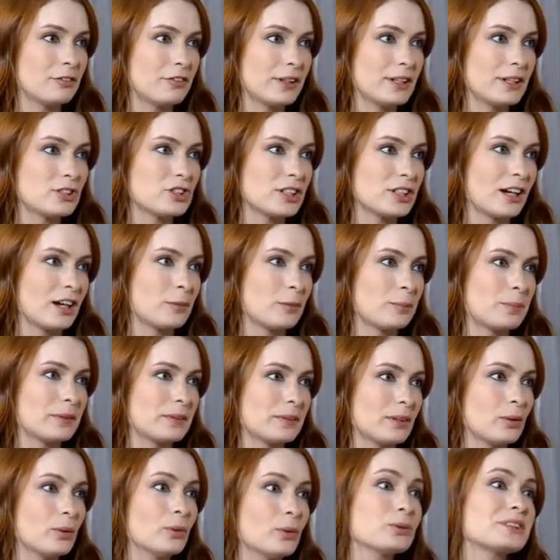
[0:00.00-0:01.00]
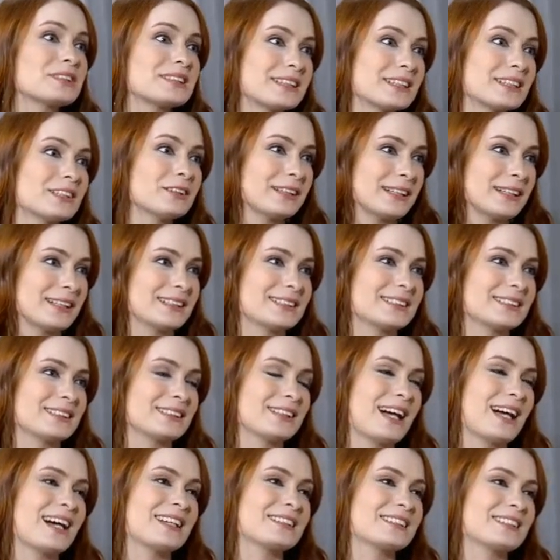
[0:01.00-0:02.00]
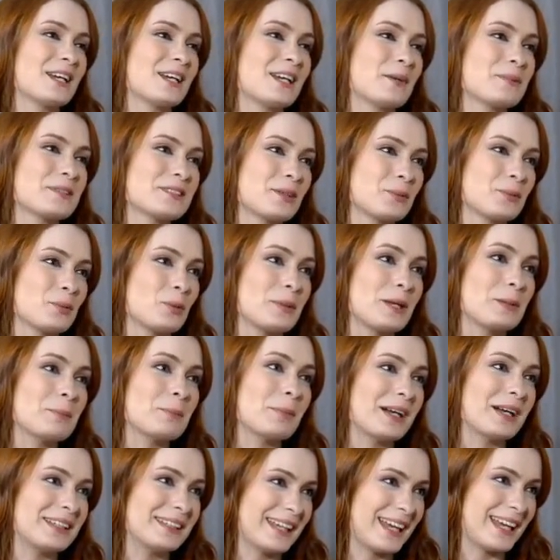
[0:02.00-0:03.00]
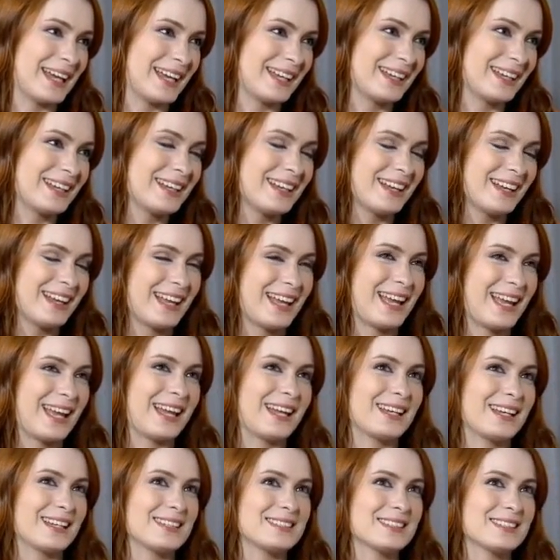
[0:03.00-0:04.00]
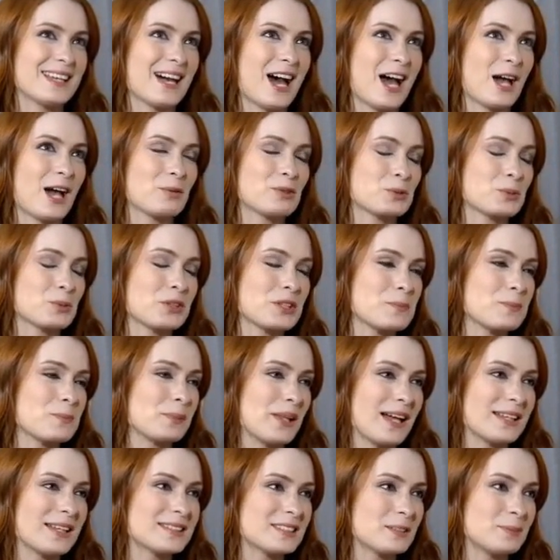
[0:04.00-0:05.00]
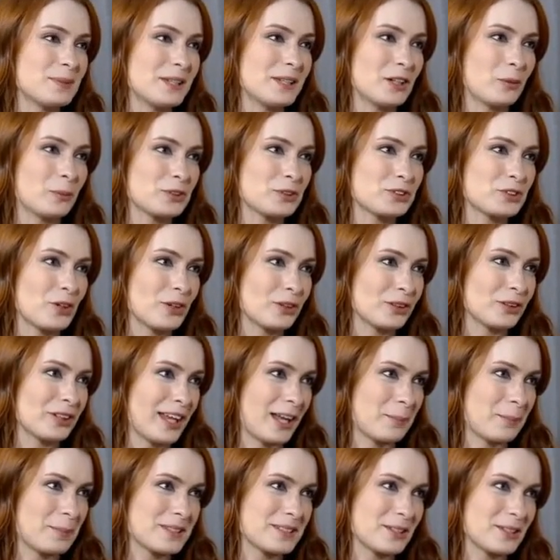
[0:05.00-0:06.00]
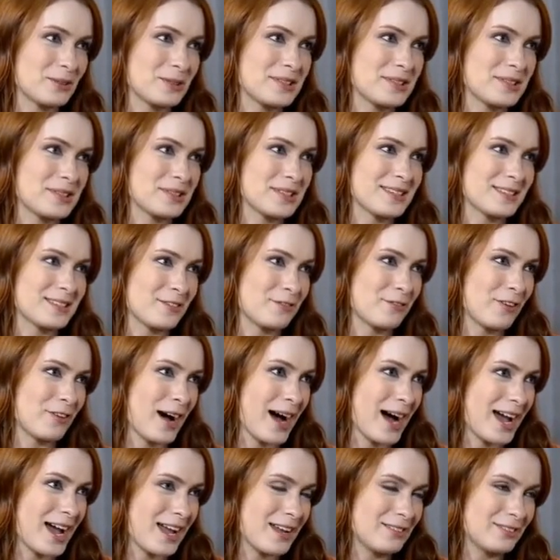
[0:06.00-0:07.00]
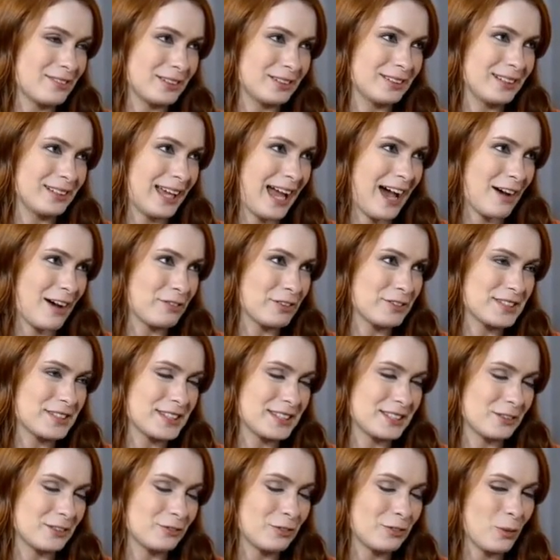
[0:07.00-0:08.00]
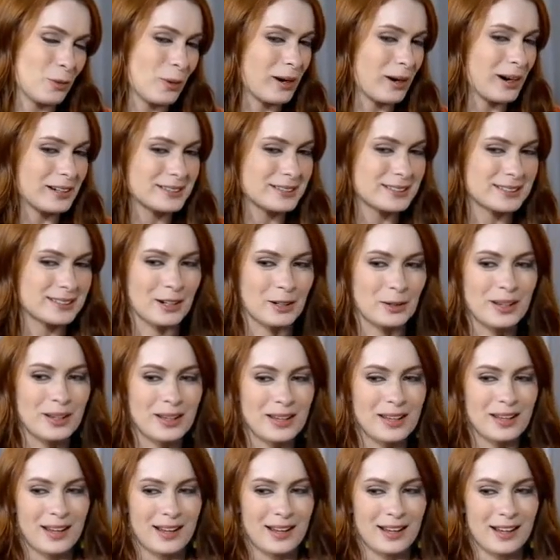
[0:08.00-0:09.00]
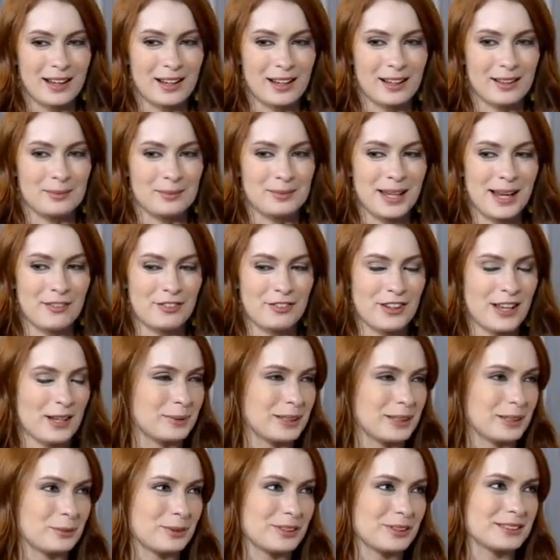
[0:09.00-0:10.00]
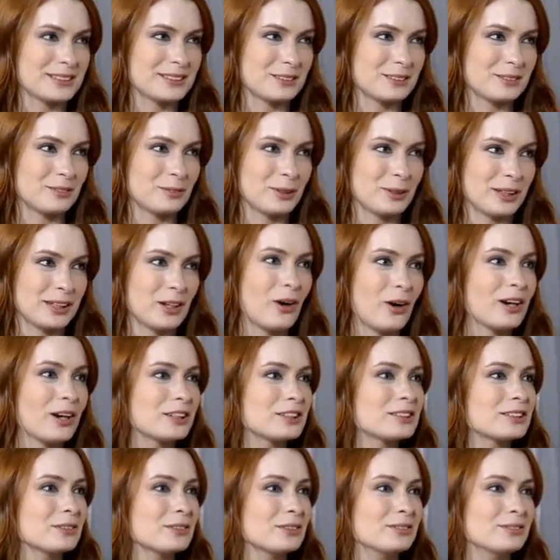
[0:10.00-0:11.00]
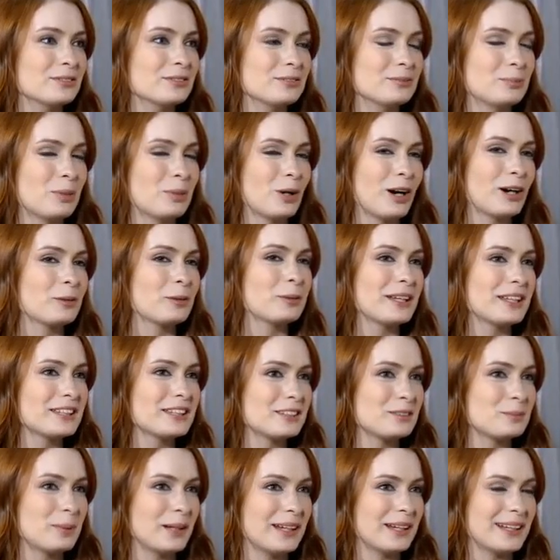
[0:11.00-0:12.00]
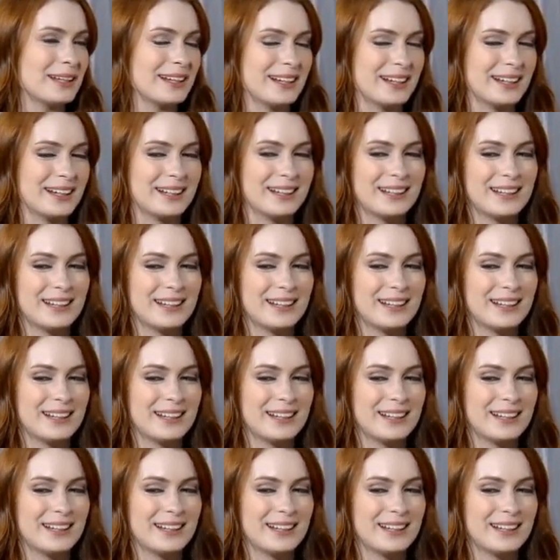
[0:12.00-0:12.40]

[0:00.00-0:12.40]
finishing up the whole series. The last episode will be Monday, and I was really blessed to be in almost all the episodes in season 5 and half of season 4. So that family was really hard to part with, but.